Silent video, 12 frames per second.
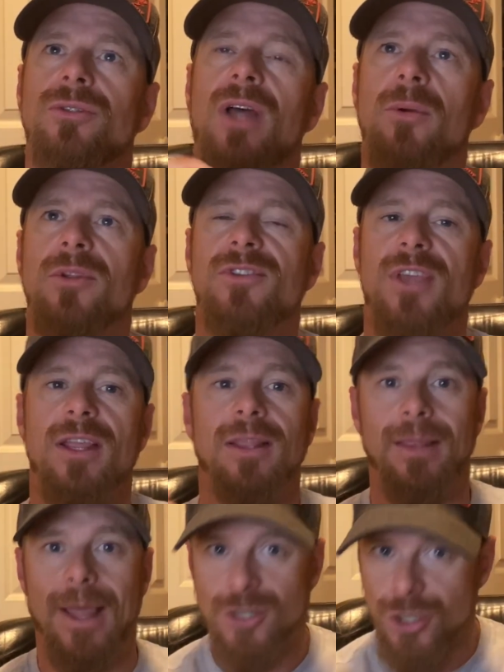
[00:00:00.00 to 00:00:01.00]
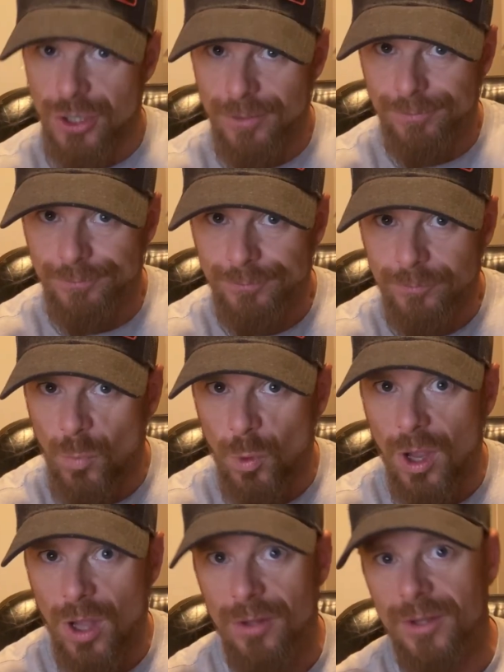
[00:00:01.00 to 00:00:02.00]
would say, ledger. We'll
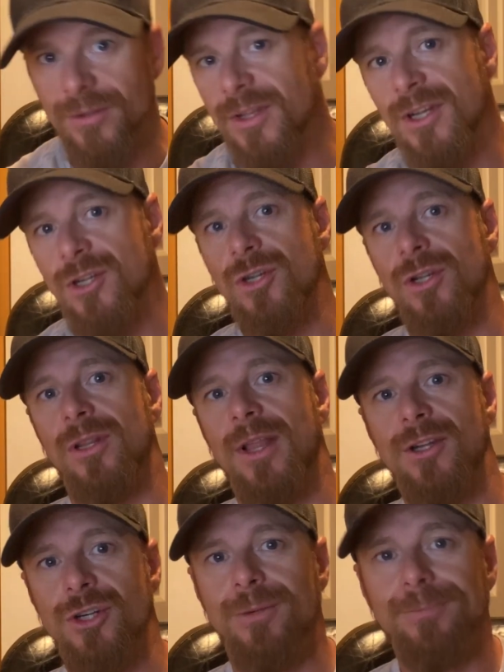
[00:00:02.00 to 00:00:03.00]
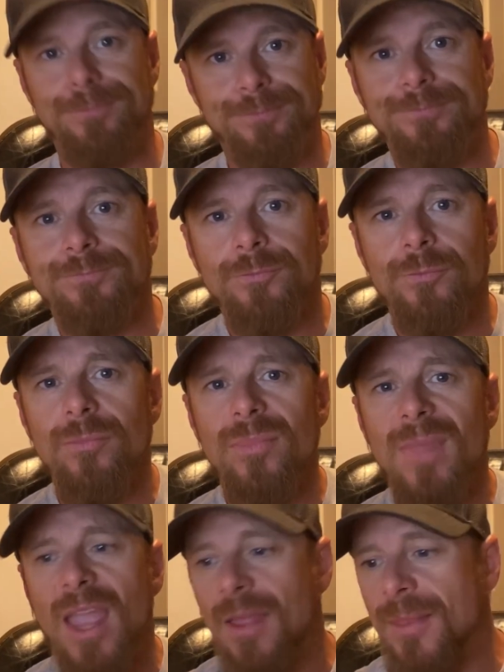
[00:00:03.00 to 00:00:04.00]
call it the digital ledger.
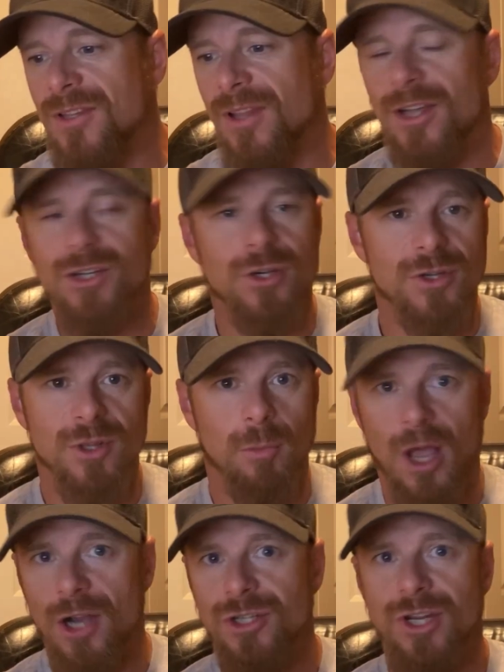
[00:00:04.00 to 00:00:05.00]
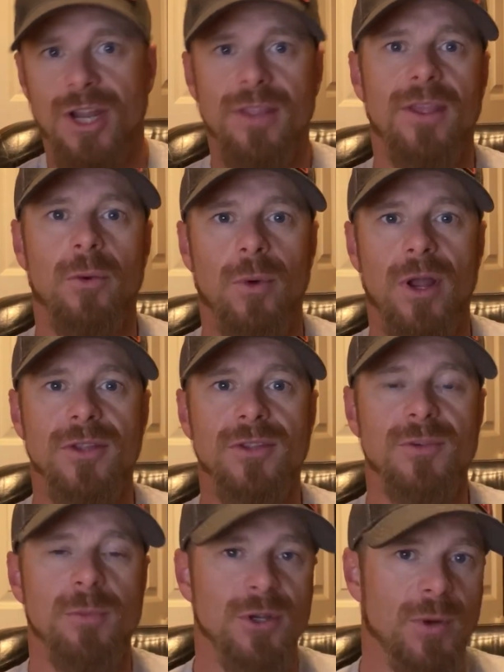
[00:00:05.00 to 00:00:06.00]
And this ledger is the blockchain that runs
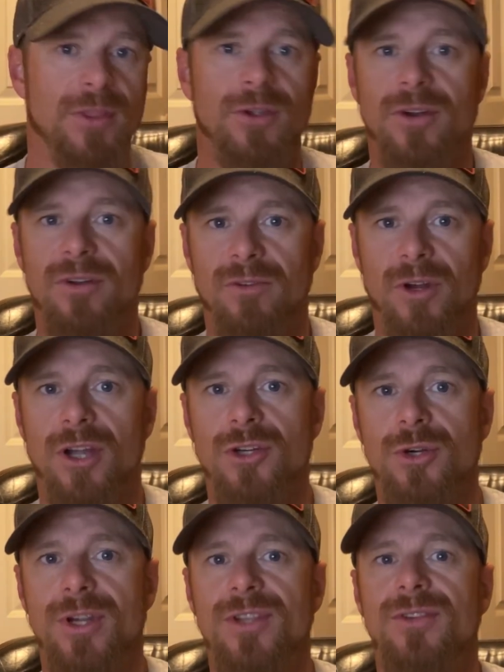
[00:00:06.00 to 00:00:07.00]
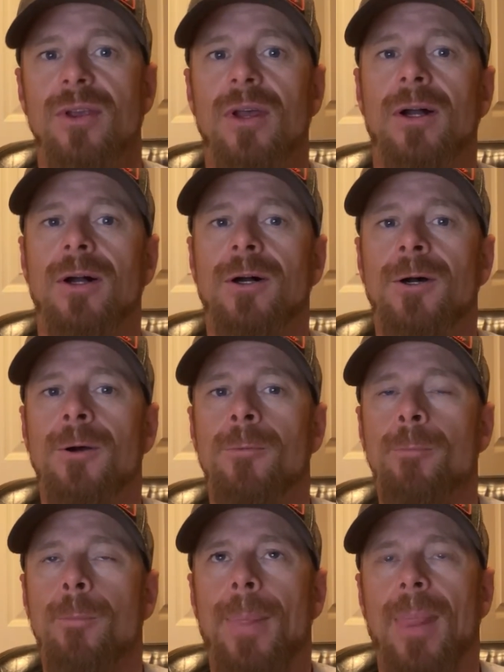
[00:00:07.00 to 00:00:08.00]
between their different countries.
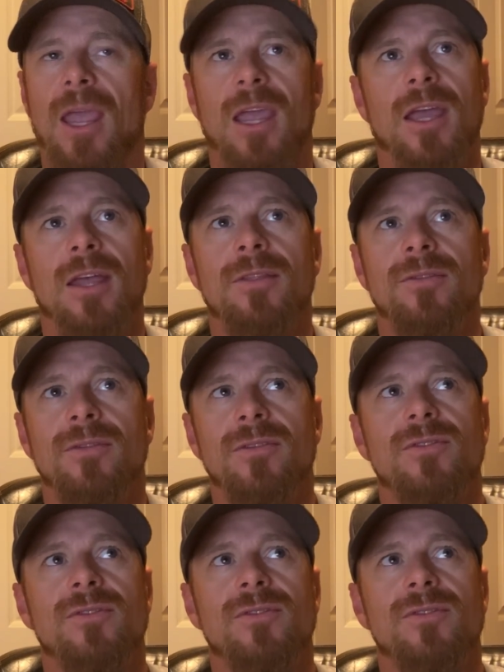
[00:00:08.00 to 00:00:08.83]
And